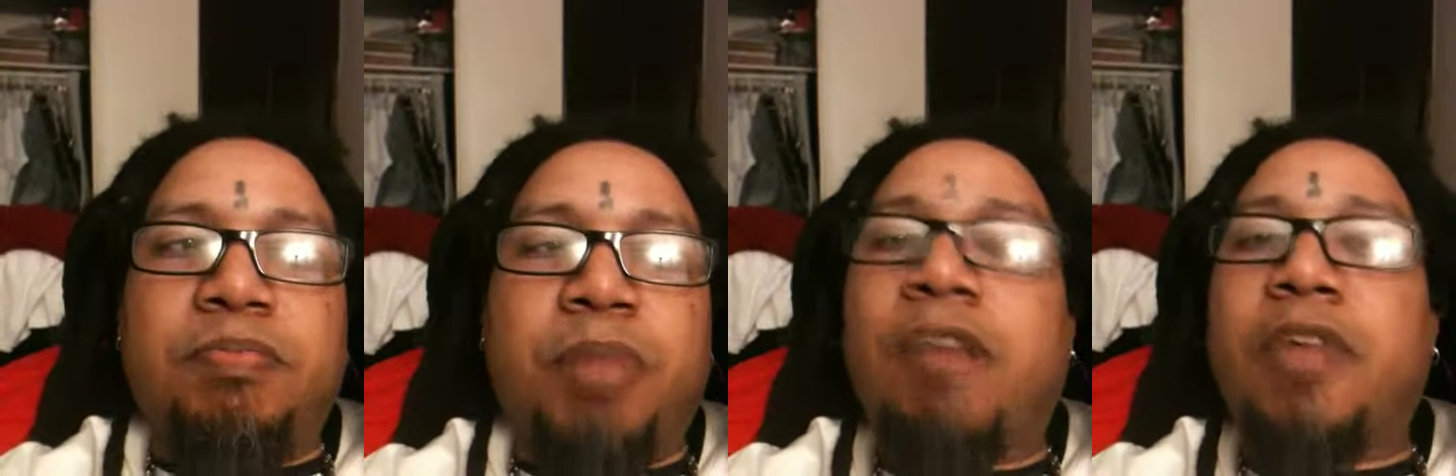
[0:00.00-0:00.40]

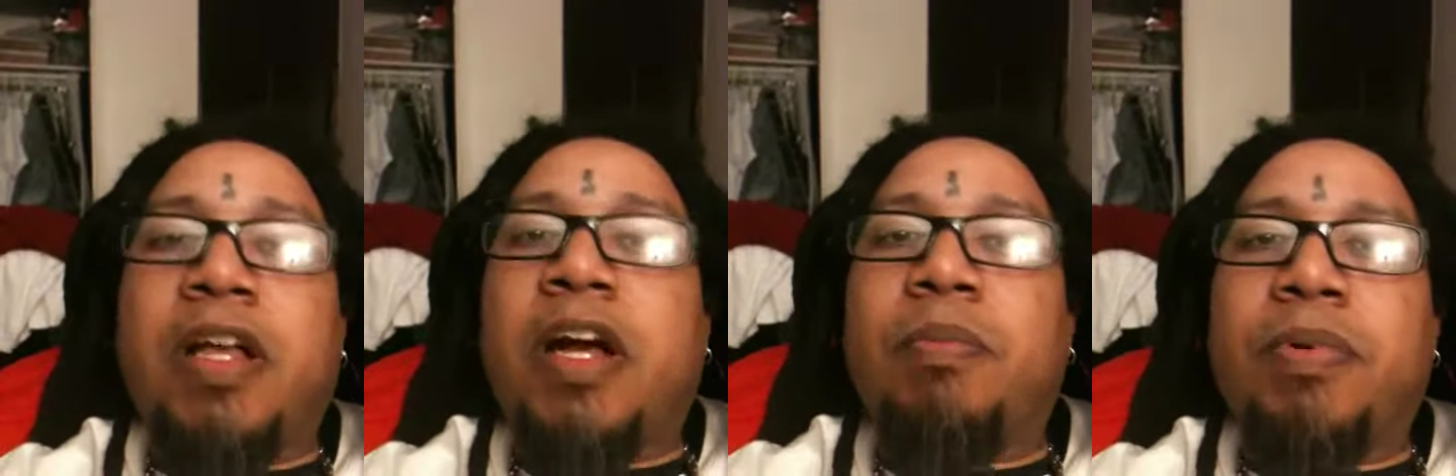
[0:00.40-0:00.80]

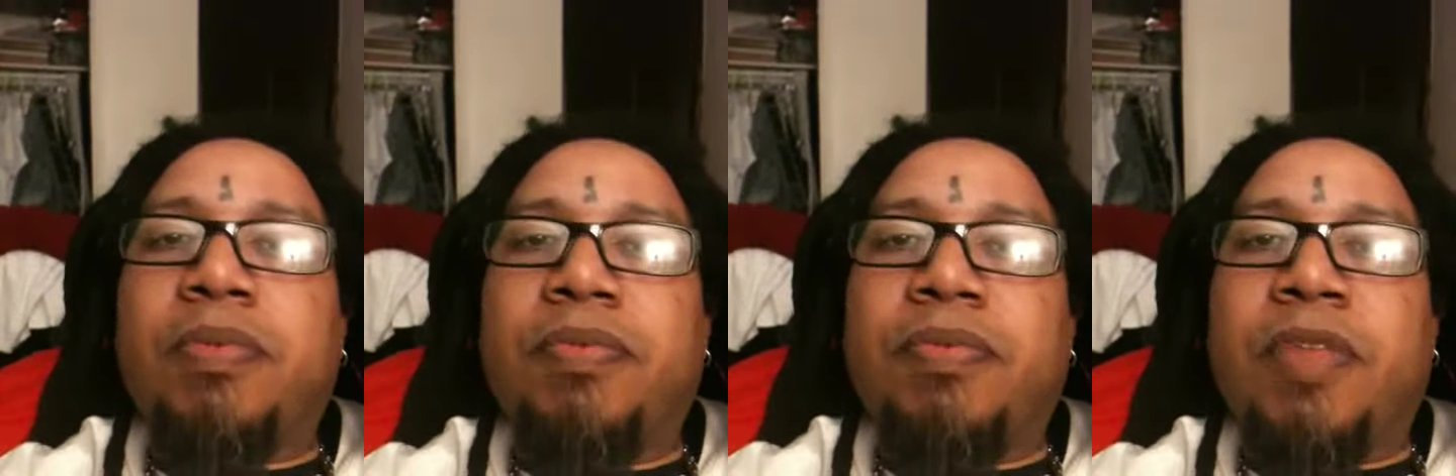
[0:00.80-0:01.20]
perfect couple.
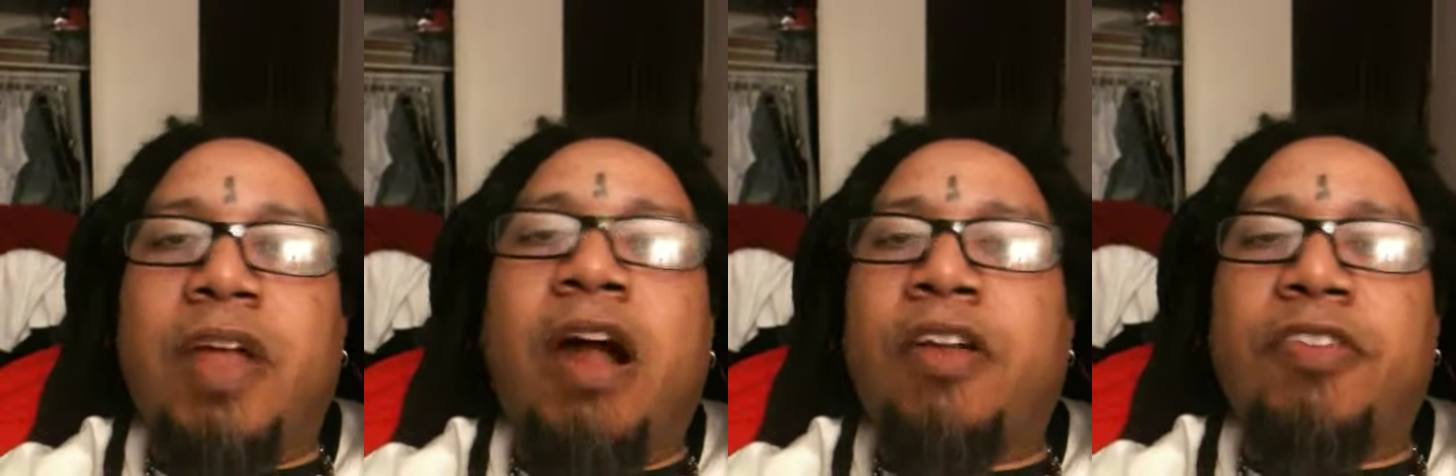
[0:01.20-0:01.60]
They
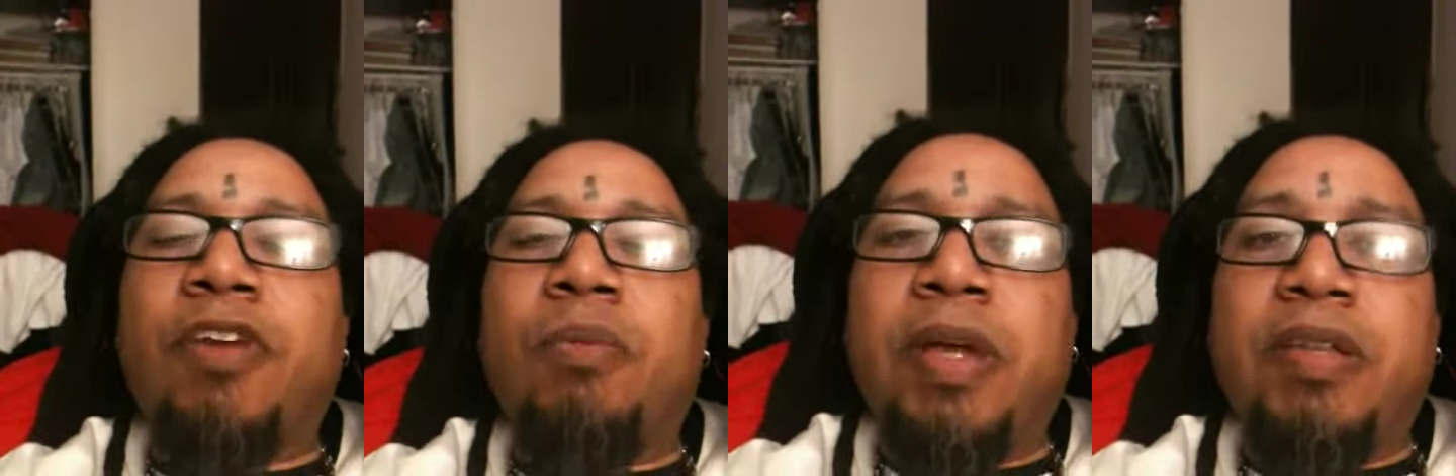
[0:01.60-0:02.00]
are
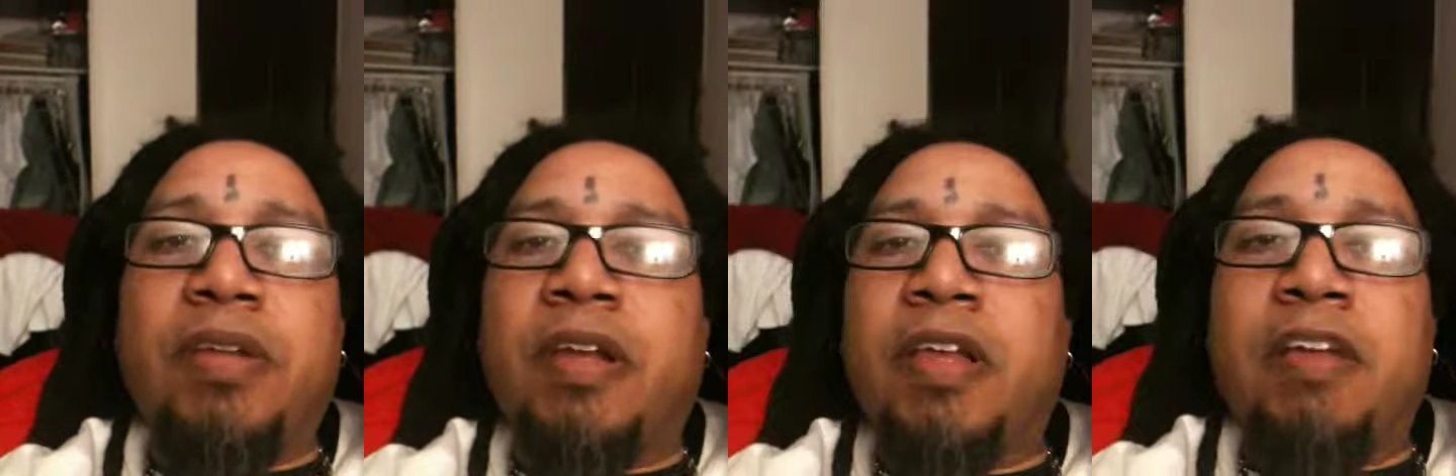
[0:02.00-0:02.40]
soulmates
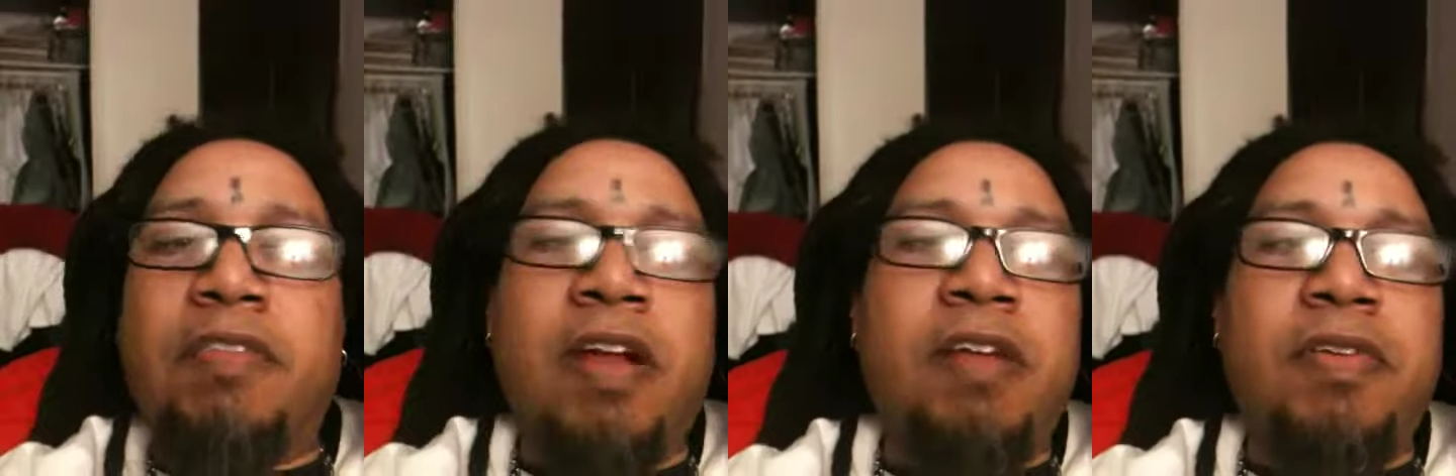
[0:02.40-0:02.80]
and are together
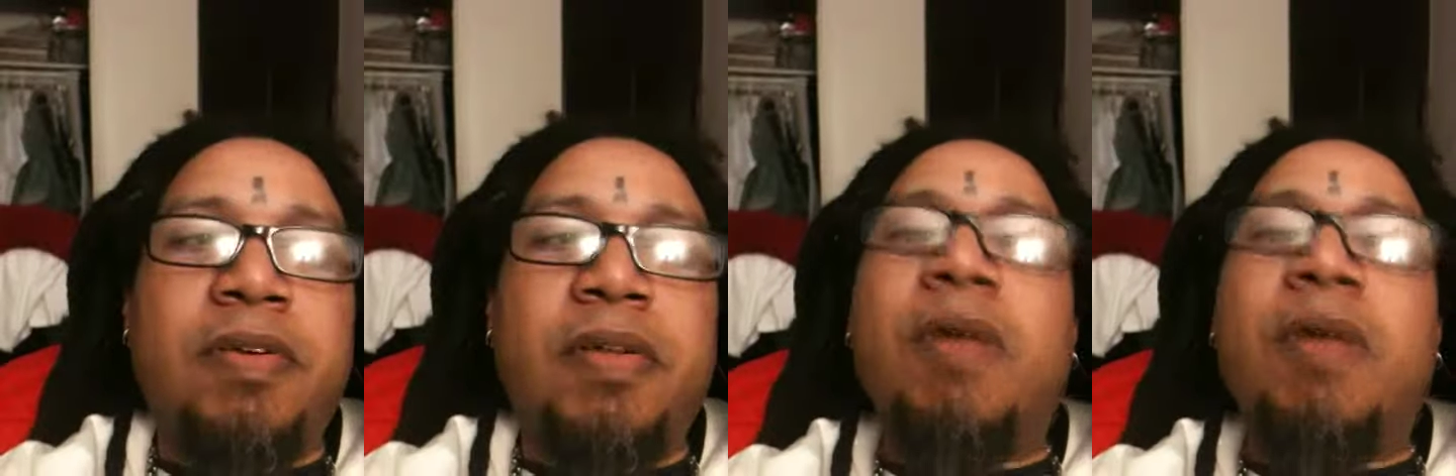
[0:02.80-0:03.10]
forever.